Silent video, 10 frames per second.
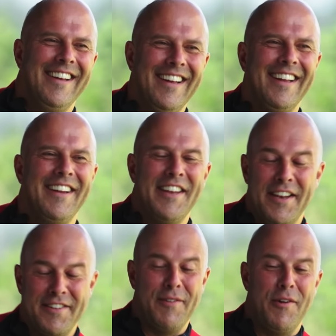
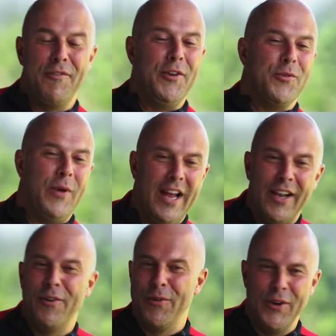That someone feels
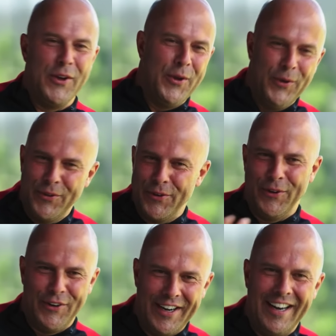well or really good or...